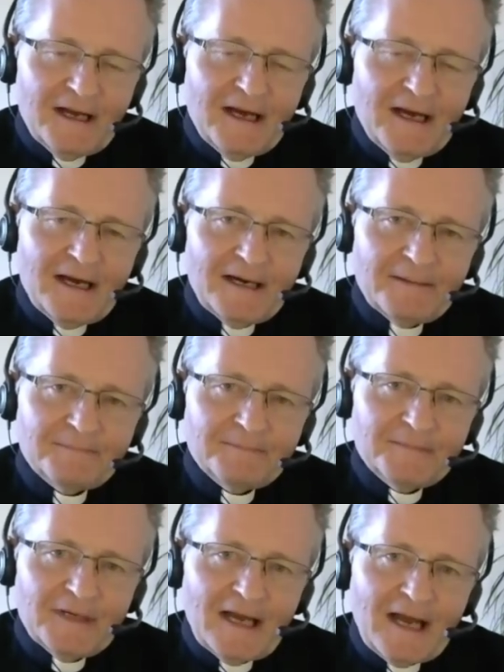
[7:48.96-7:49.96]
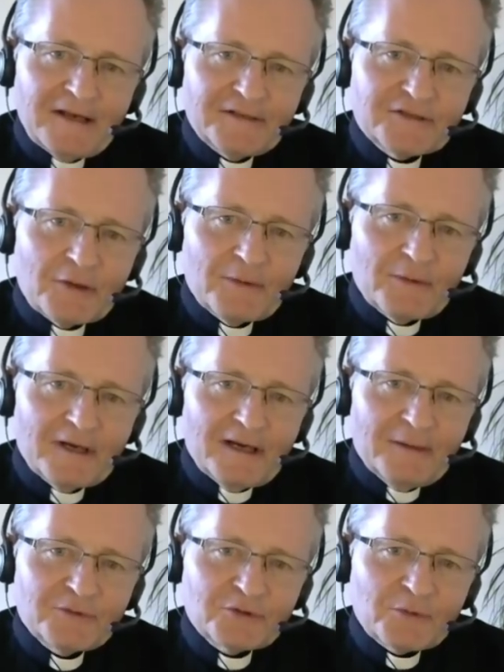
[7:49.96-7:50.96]
And so
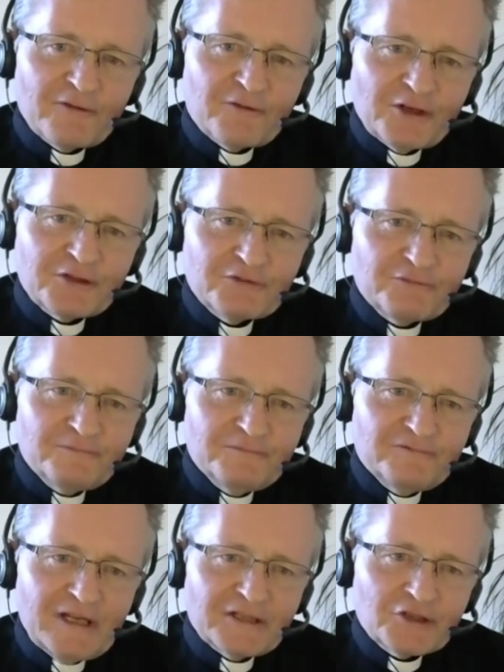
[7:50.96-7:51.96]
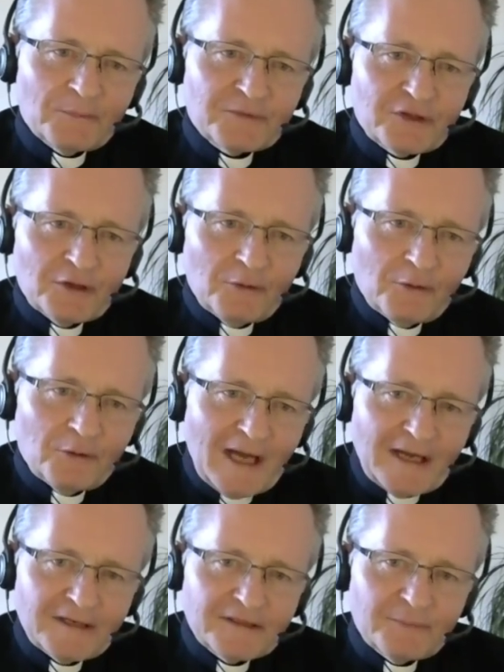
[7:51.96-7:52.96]
it was quite fun to readopt the law,
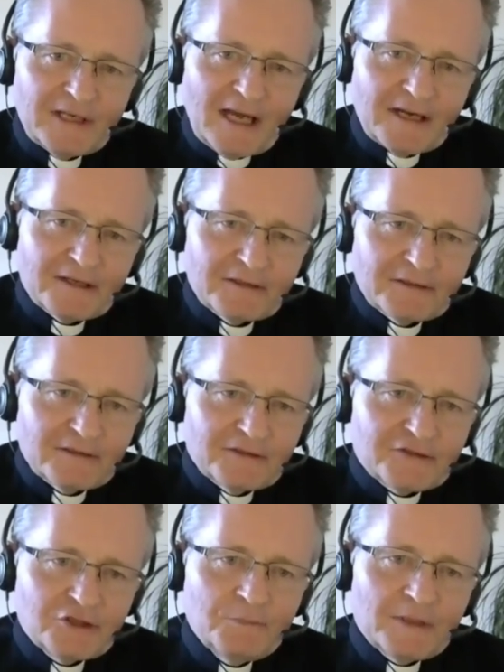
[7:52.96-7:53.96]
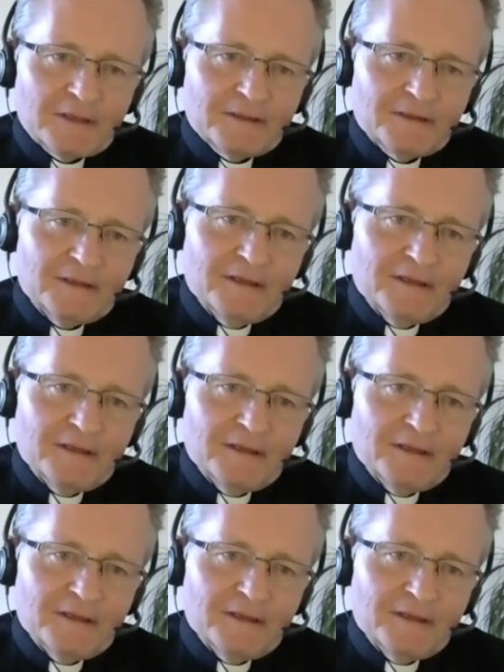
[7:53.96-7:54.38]
and we'd had a super